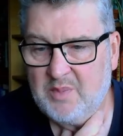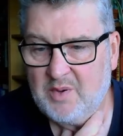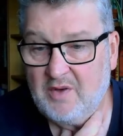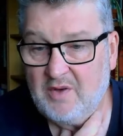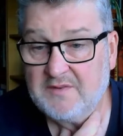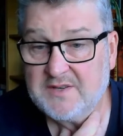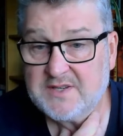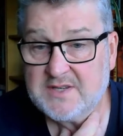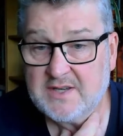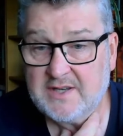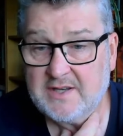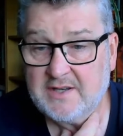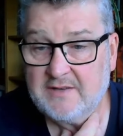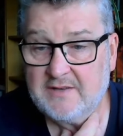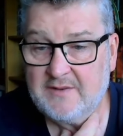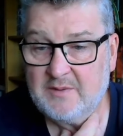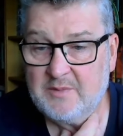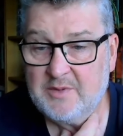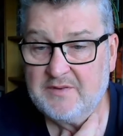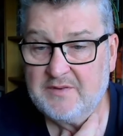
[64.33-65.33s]
obviously, if
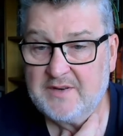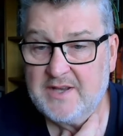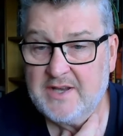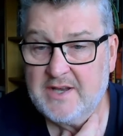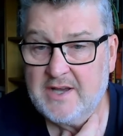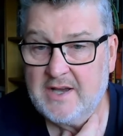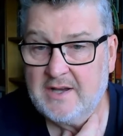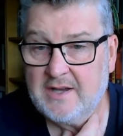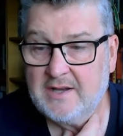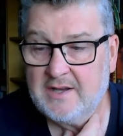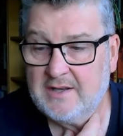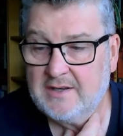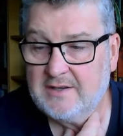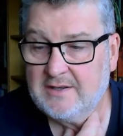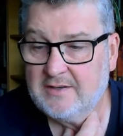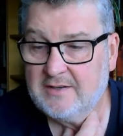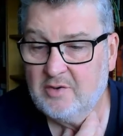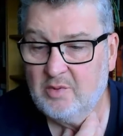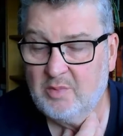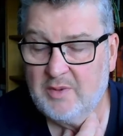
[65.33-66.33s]
I move it here
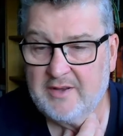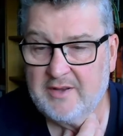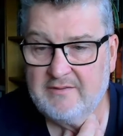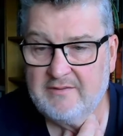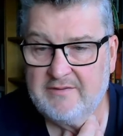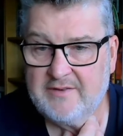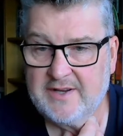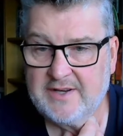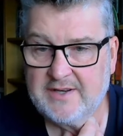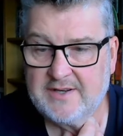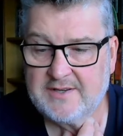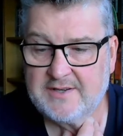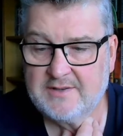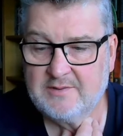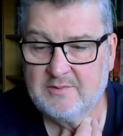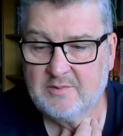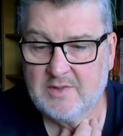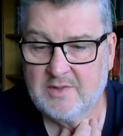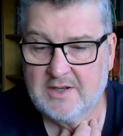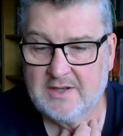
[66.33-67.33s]
and nobody can find it,
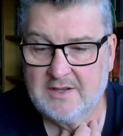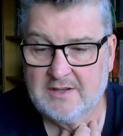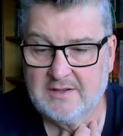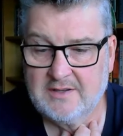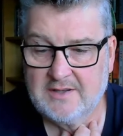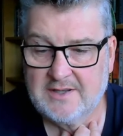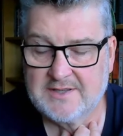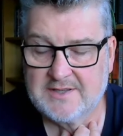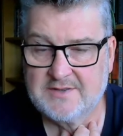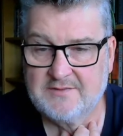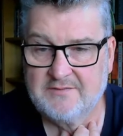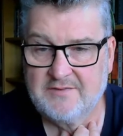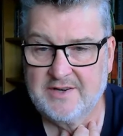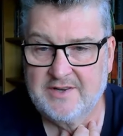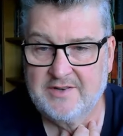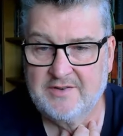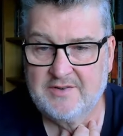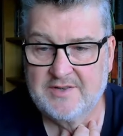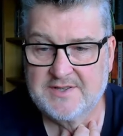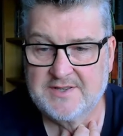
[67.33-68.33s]
well, that's not very
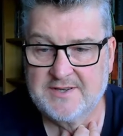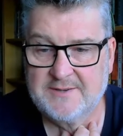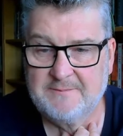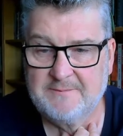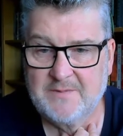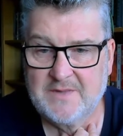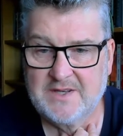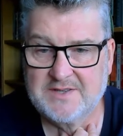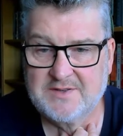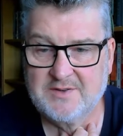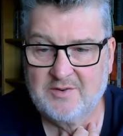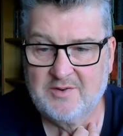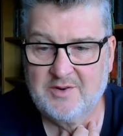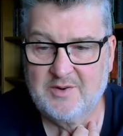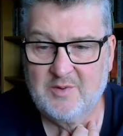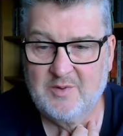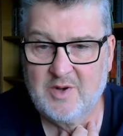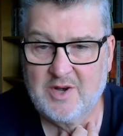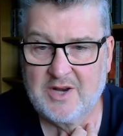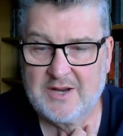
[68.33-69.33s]
good, is it? That's not going
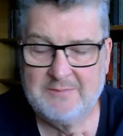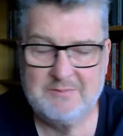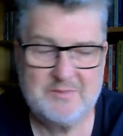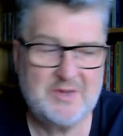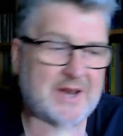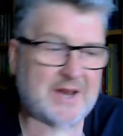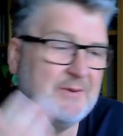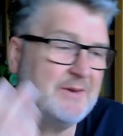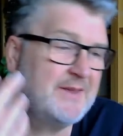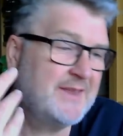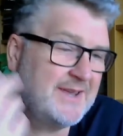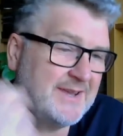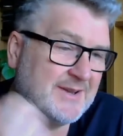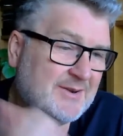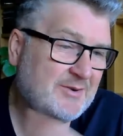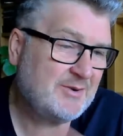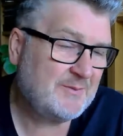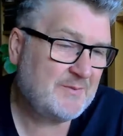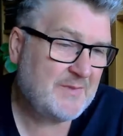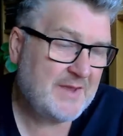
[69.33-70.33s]
to work. But anyway, there you
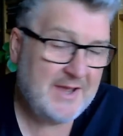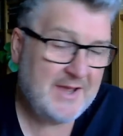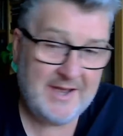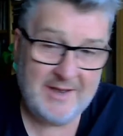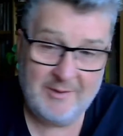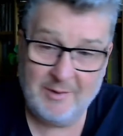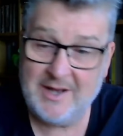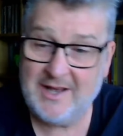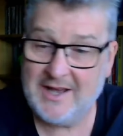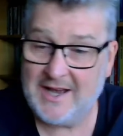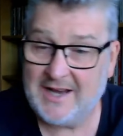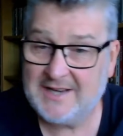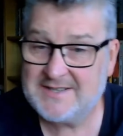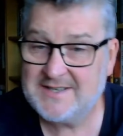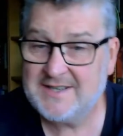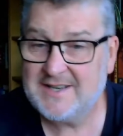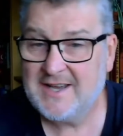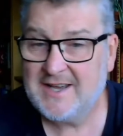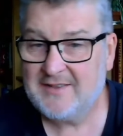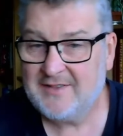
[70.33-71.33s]
go. Well,
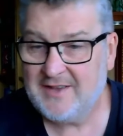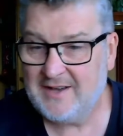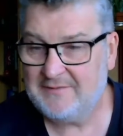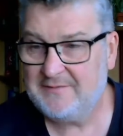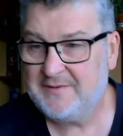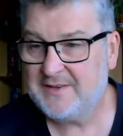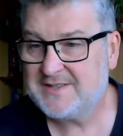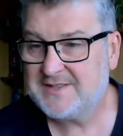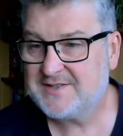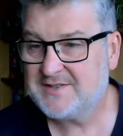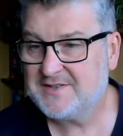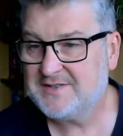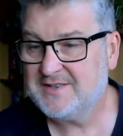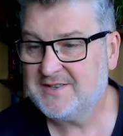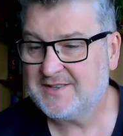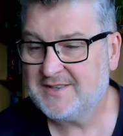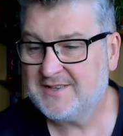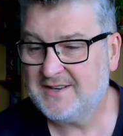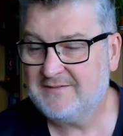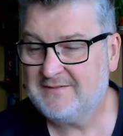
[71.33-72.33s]
actually, that fits, doesn't
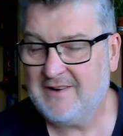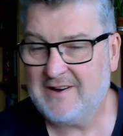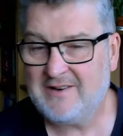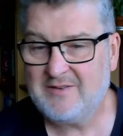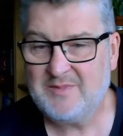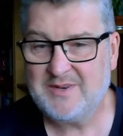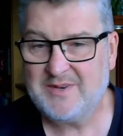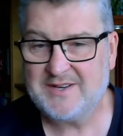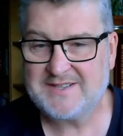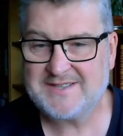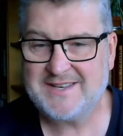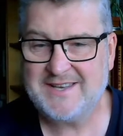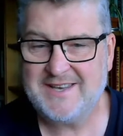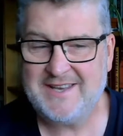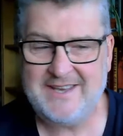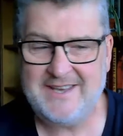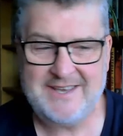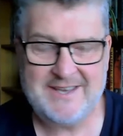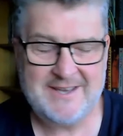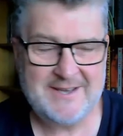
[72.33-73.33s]
it? Environment is
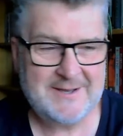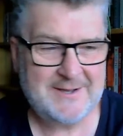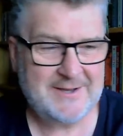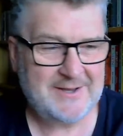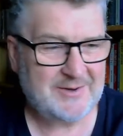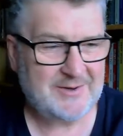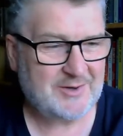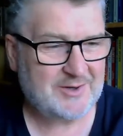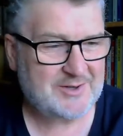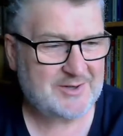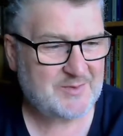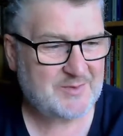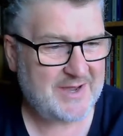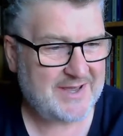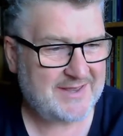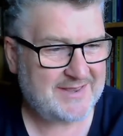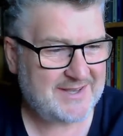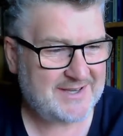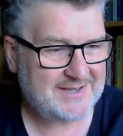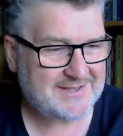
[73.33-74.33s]
key, because where
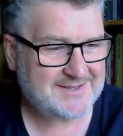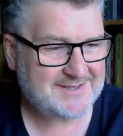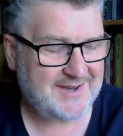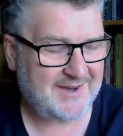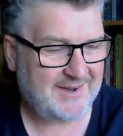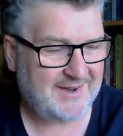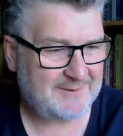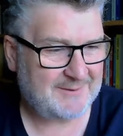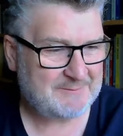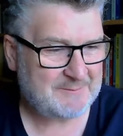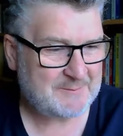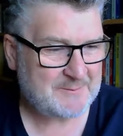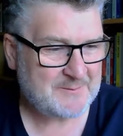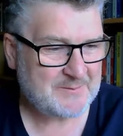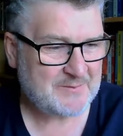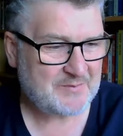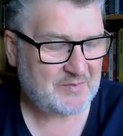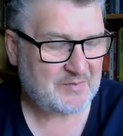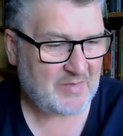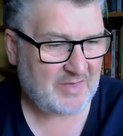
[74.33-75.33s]
things are,
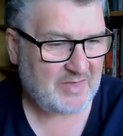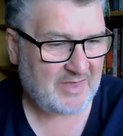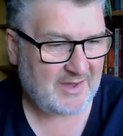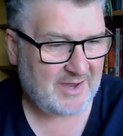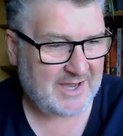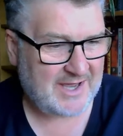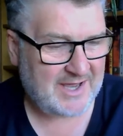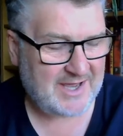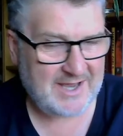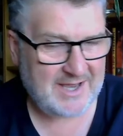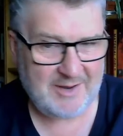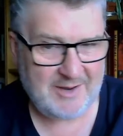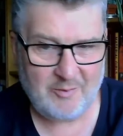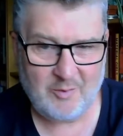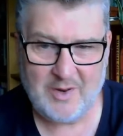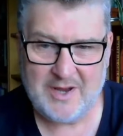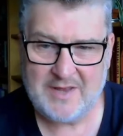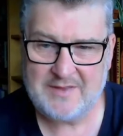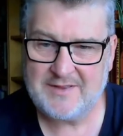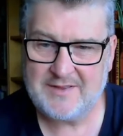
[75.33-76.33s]

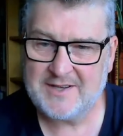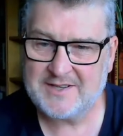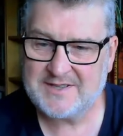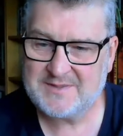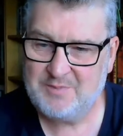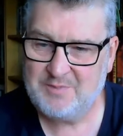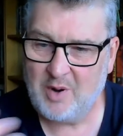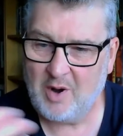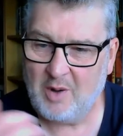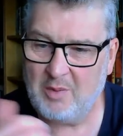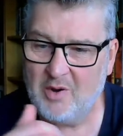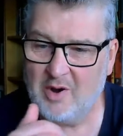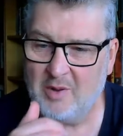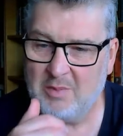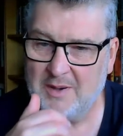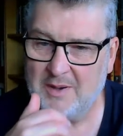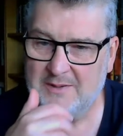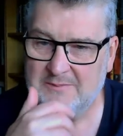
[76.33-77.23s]
when things pop up,